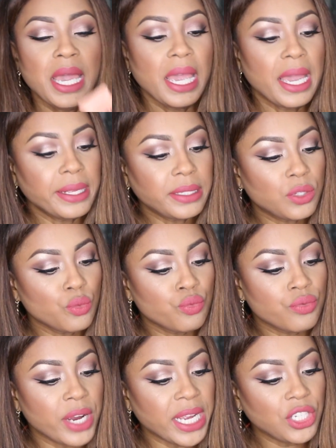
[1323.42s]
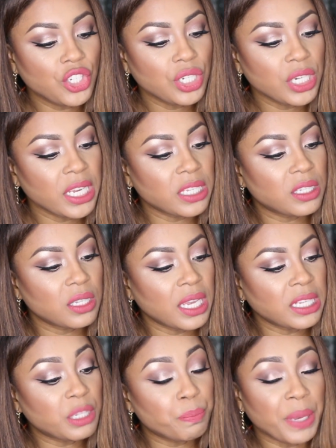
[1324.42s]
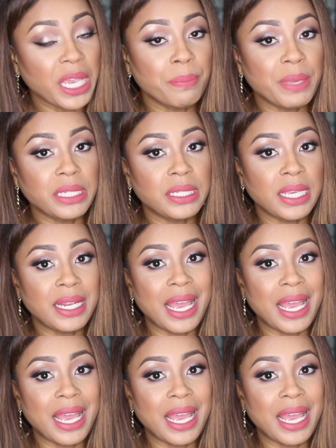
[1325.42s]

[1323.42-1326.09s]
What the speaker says: It's rich, it's pigmented,